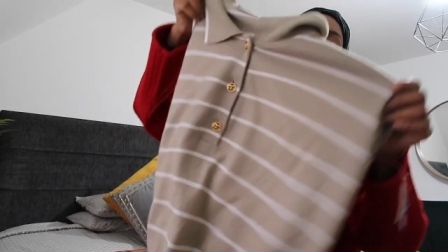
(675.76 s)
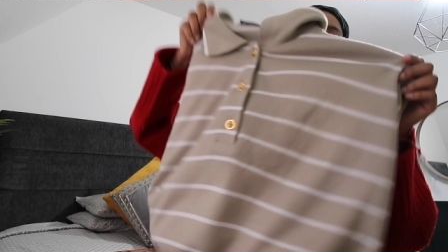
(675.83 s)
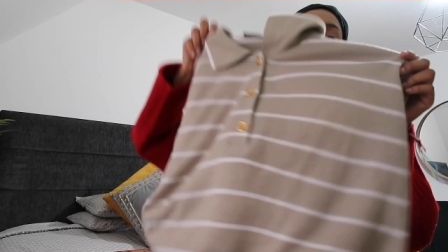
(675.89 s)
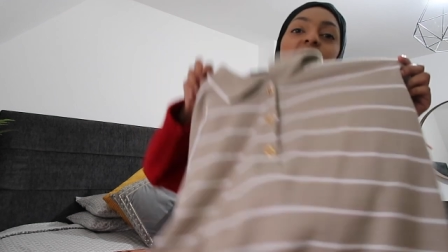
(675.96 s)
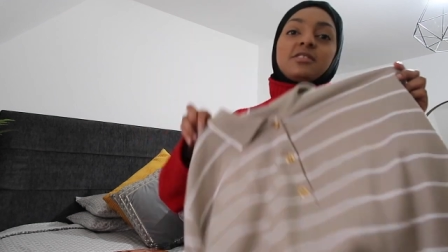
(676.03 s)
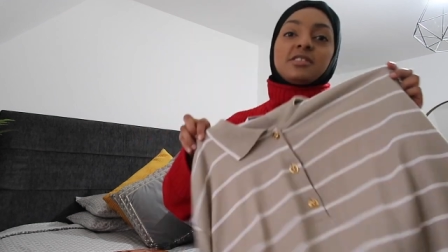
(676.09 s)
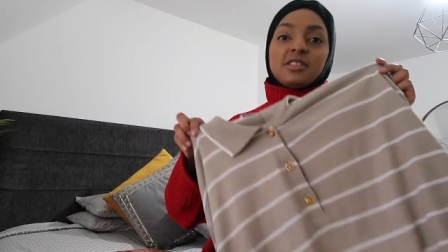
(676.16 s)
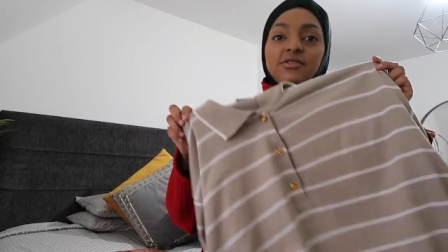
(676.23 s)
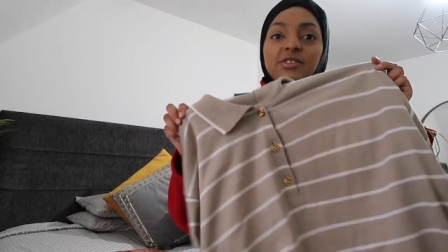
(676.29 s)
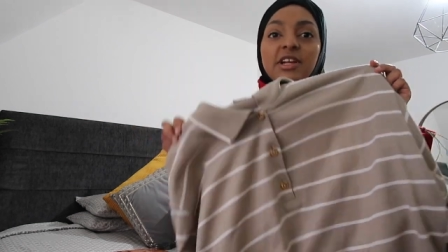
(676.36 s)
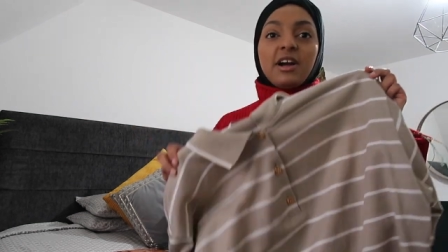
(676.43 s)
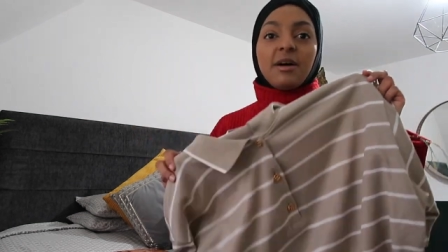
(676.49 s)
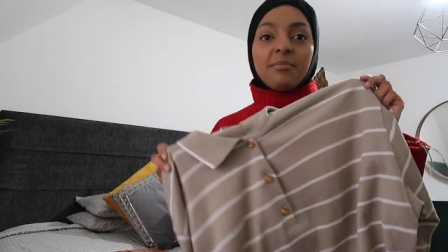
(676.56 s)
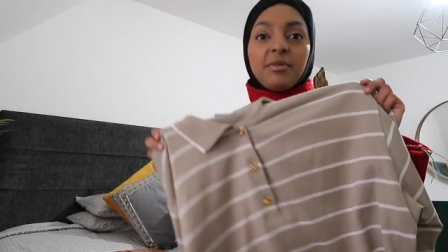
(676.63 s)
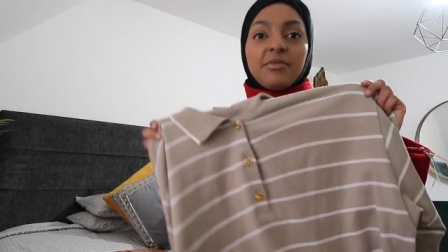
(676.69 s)
on because I
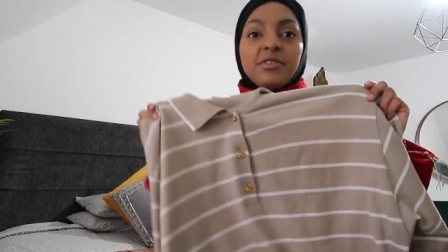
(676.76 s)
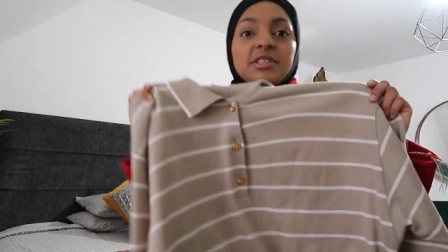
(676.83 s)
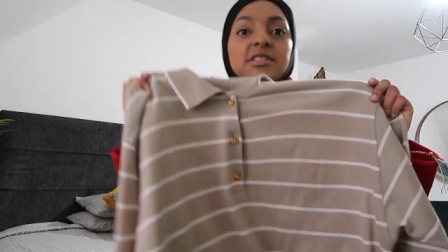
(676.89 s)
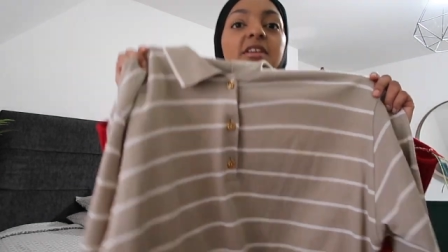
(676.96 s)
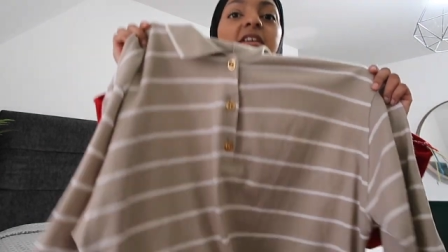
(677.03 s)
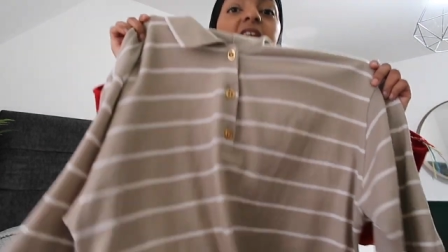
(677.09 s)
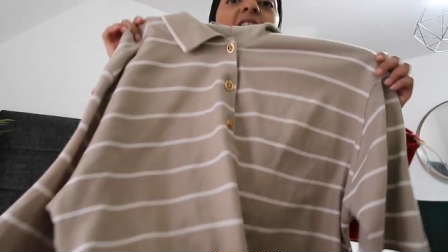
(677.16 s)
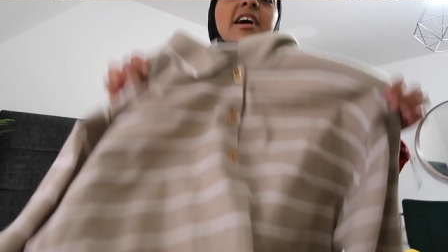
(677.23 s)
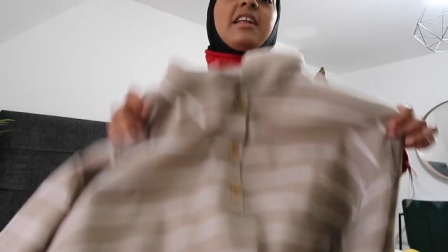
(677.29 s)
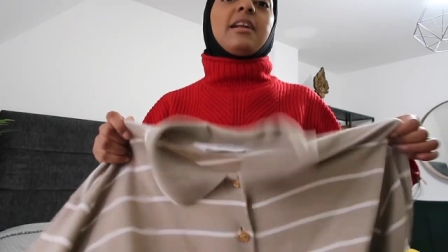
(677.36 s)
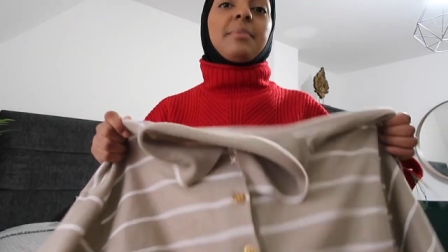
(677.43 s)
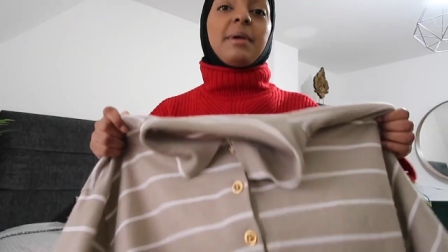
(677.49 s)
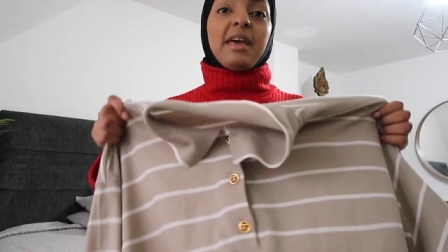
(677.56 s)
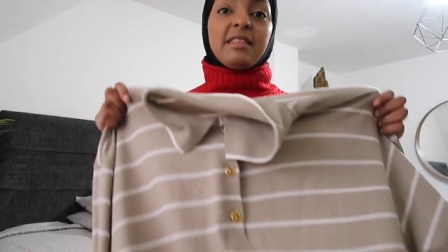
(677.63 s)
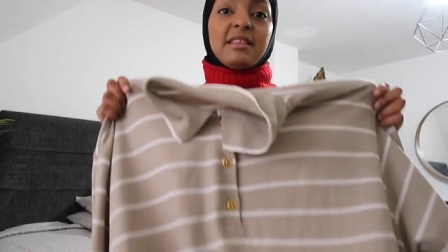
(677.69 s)
really can't bother. I
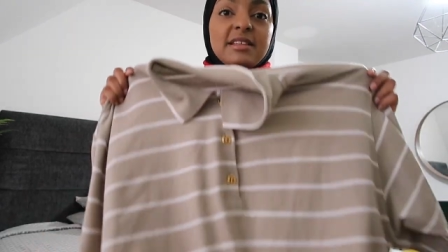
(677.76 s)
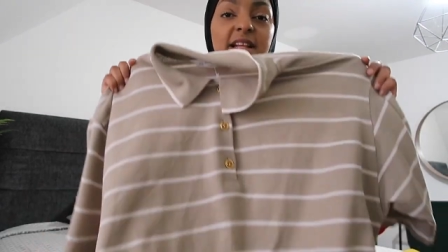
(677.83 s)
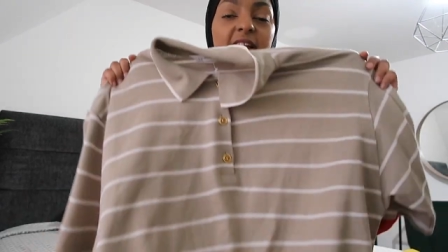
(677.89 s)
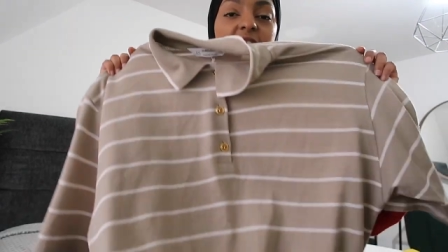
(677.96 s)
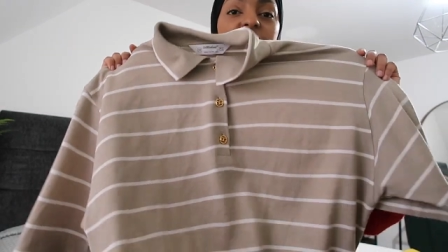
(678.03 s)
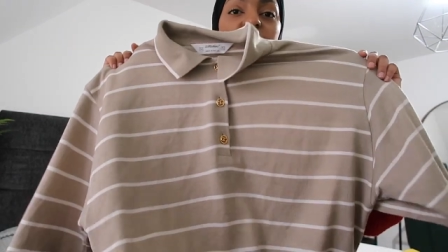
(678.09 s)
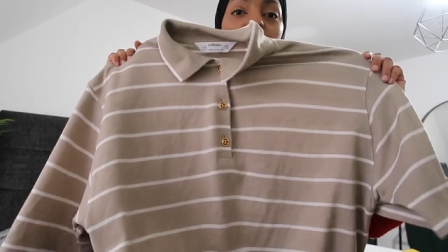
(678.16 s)
ended up getting this like